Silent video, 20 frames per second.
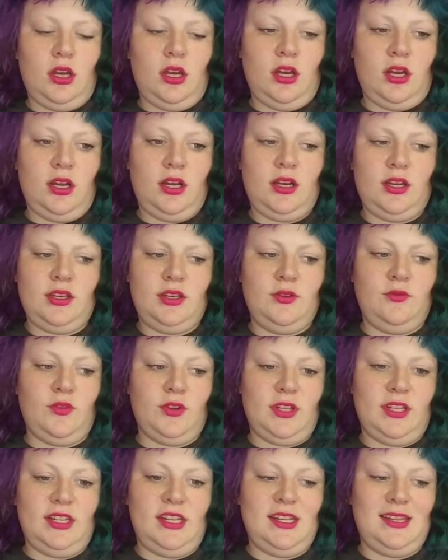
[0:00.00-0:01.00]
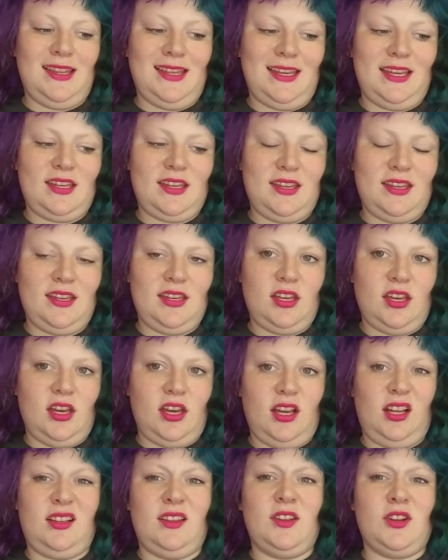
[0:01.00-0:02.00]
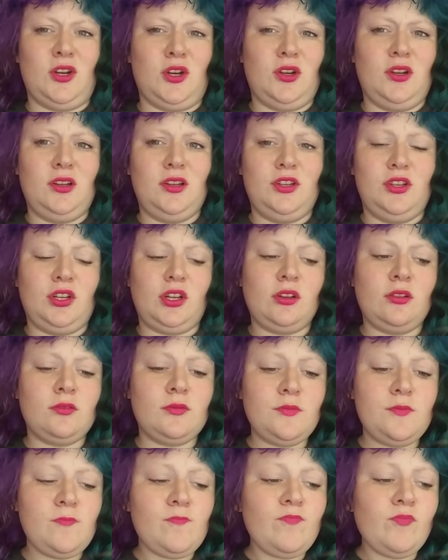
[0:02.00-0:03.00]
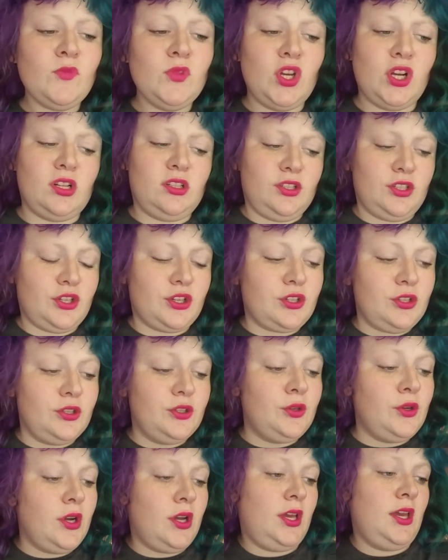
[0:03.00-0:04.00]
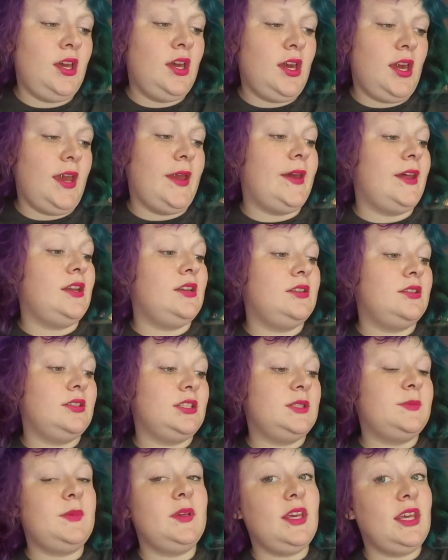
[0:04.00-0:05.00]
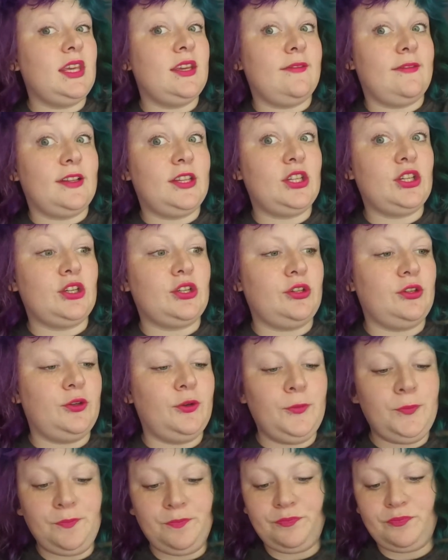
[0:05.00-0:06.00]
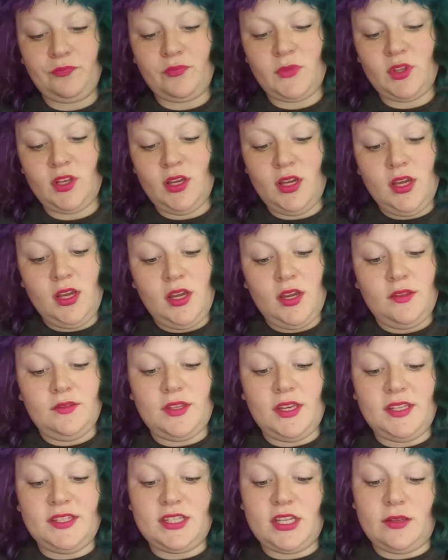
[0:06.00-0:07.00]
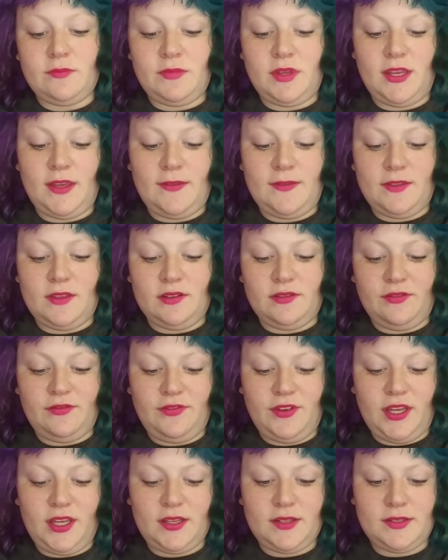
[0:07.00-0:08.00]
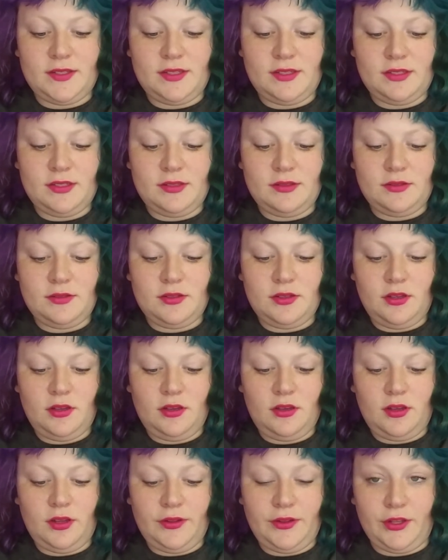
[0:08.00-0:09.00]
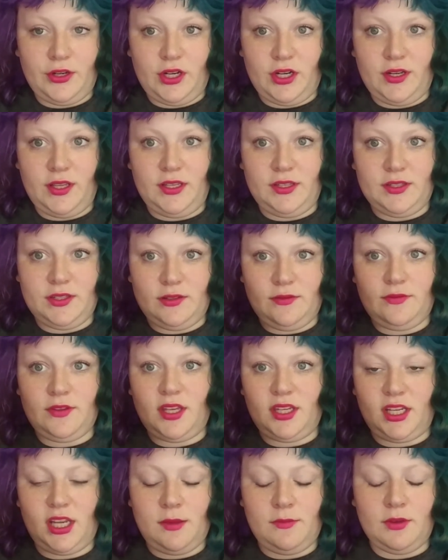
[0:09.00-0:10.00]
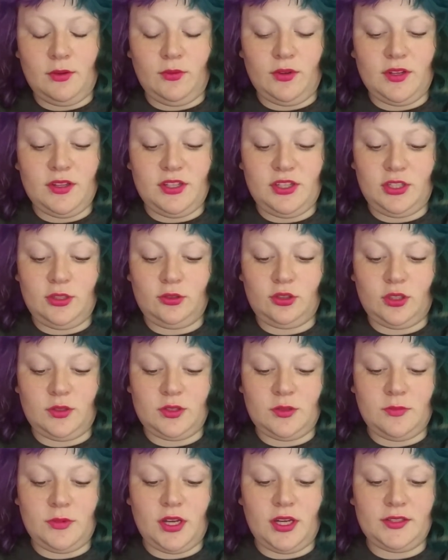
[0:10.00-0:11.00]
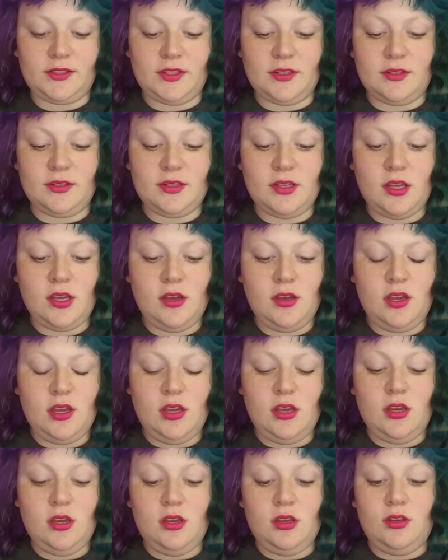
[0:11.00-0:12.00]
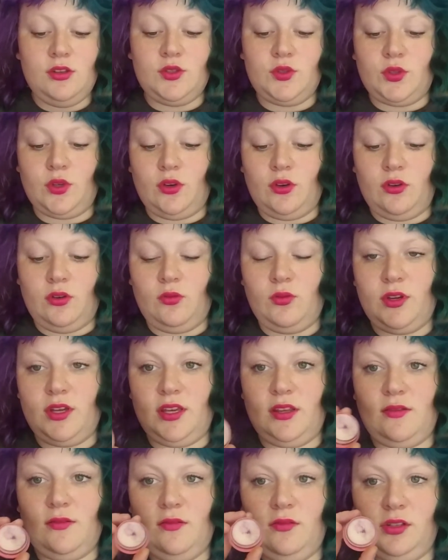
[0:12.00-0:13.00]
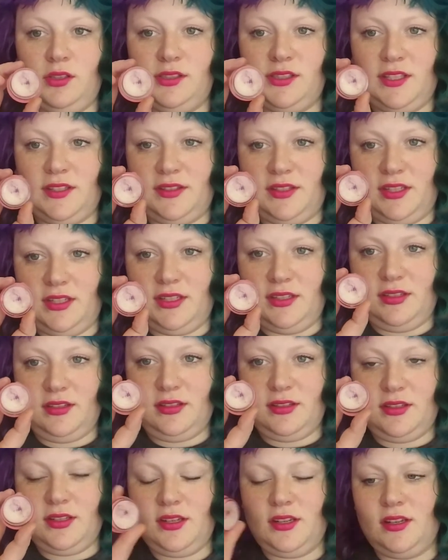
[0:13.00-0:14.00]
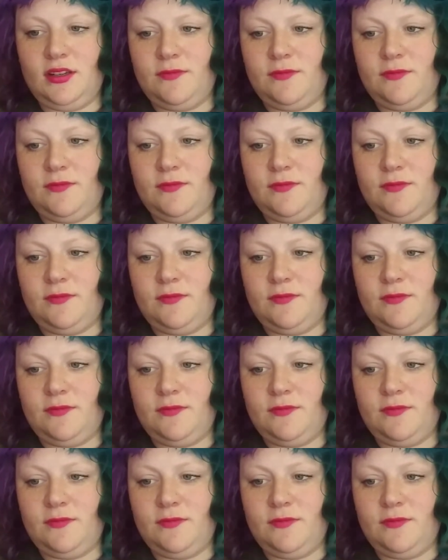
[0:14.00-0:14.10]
you really need like a glitter, a glitter glue. And speaking of glitter glue, they sent me the Fix glitter adhesive that came in one of the subscription boxes. So it looks like this.